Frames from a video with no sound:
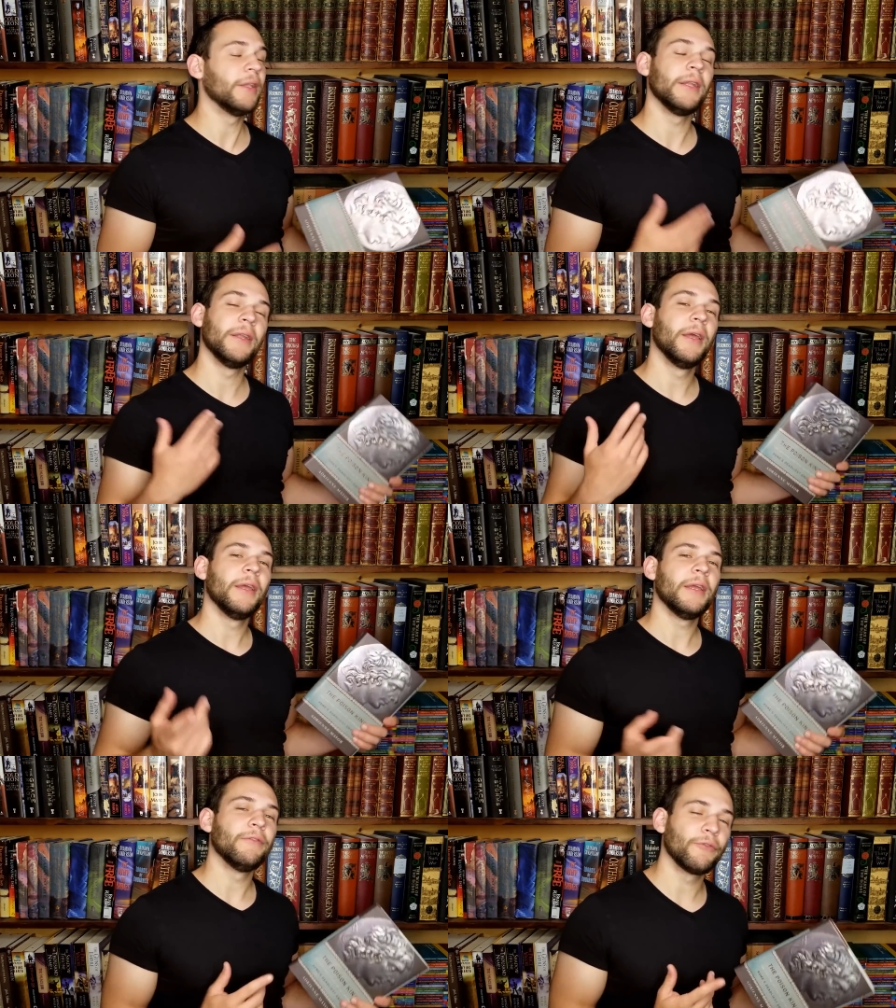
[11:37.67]
and then
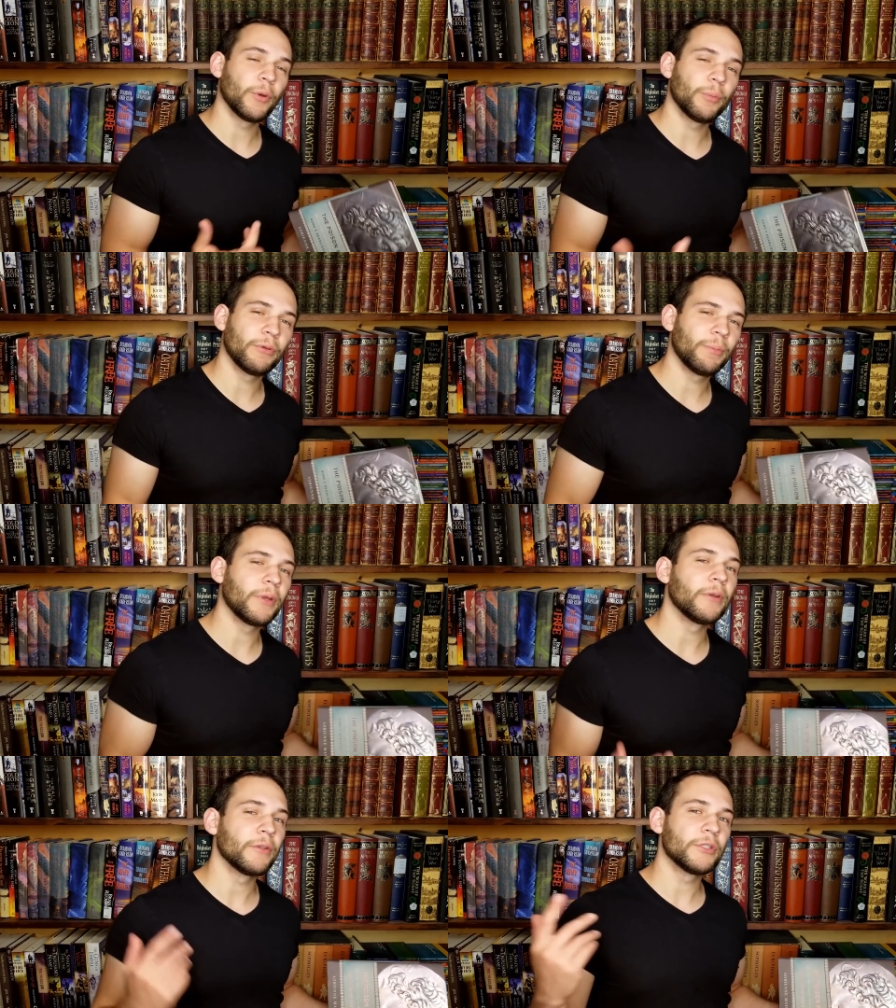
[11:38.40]
even for a brief
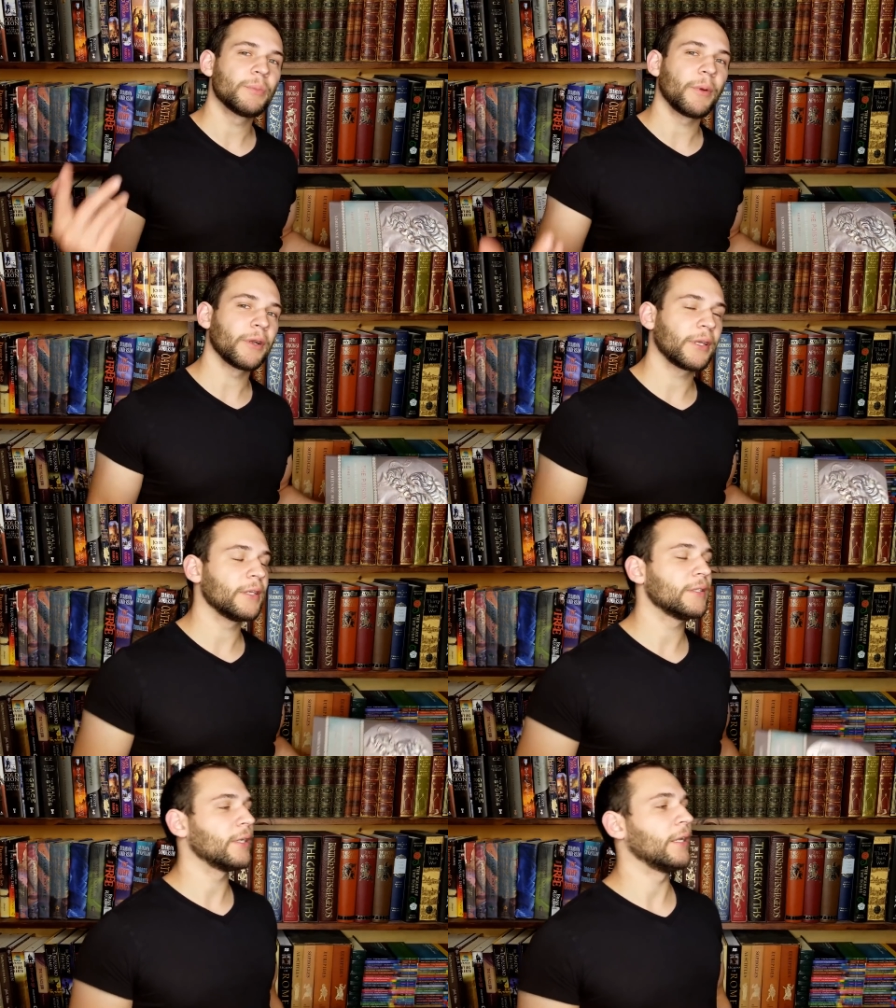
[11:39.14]
period,
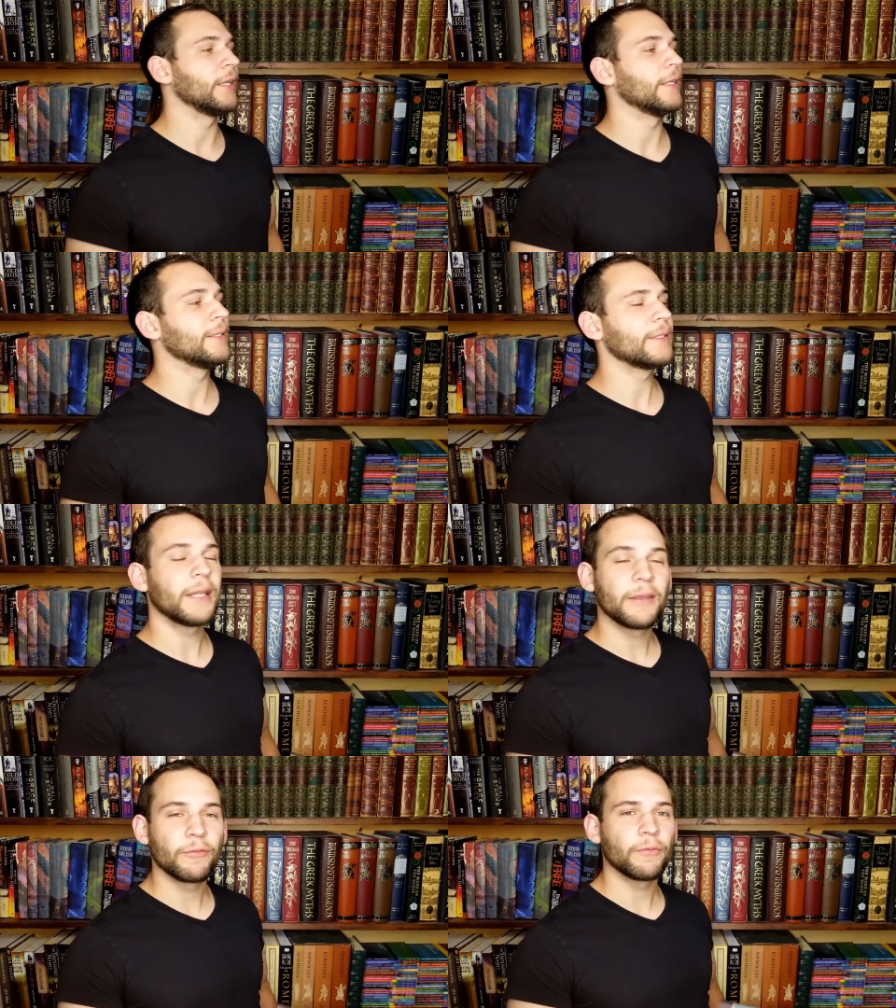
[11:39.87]
Spartacus and his
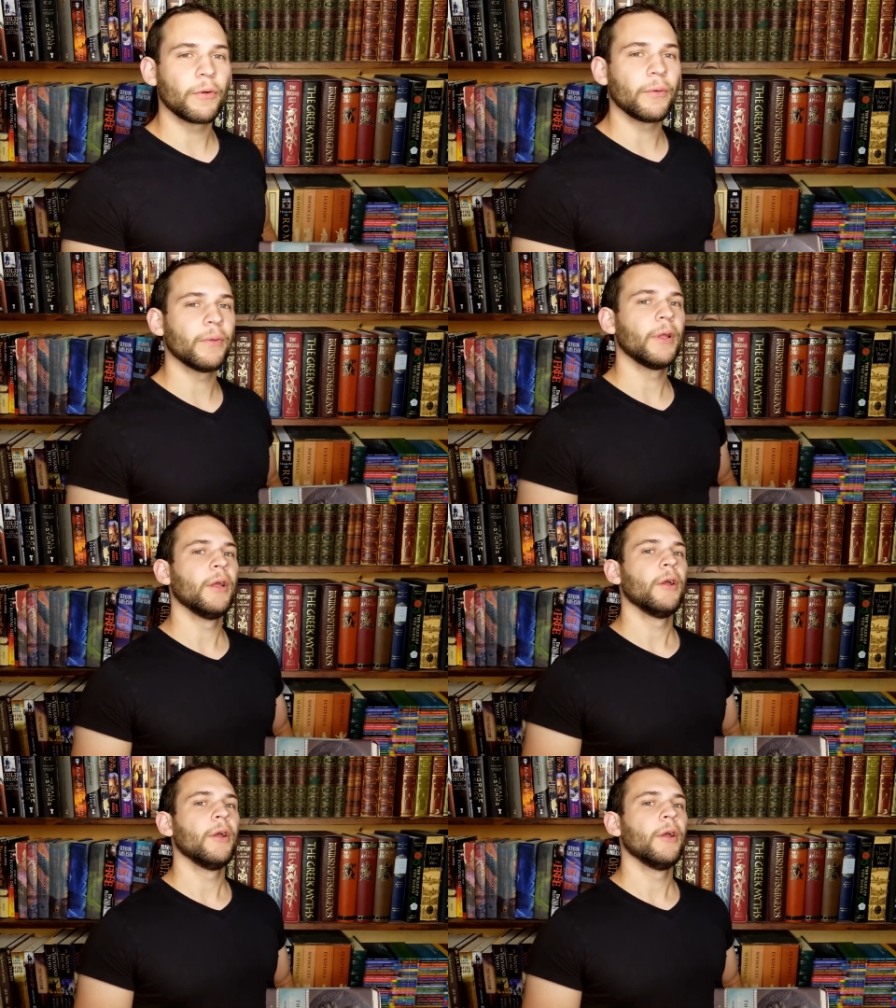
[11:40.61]
slave revolt